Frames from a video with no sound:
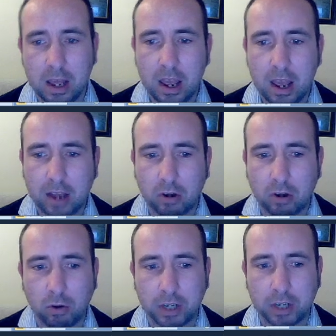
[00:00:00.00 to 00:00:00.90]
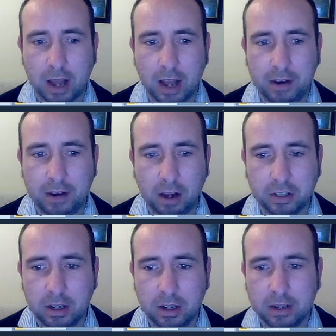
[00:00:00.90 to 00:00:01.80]
encoding and not
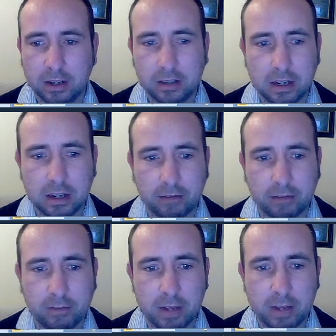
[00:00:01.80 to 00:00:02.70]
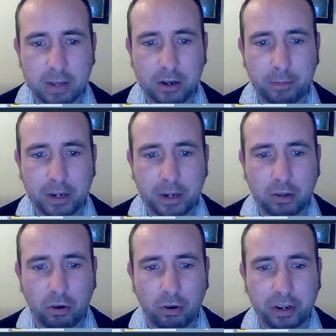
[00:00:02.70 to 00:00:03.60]
the familiar
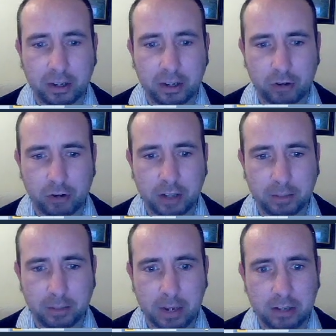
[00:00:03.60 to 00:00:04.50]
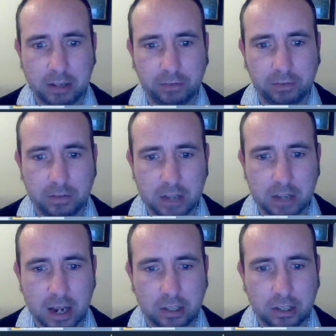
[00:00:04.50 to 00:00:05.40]
Bitcoin address base
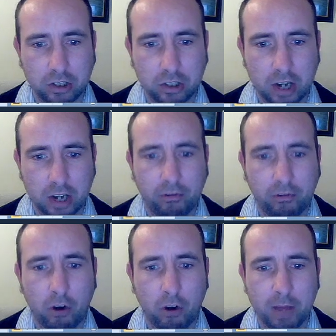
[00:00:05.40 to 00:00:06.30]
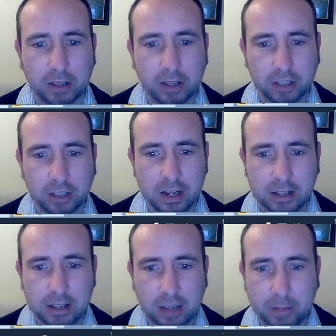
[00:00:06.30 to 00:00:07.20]
58 check format
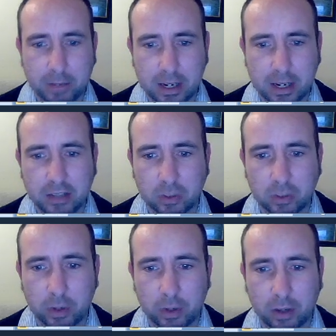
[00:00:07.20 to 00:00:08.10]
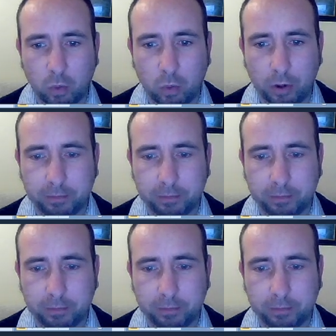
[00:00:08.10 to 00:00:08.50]
that begins with a 1.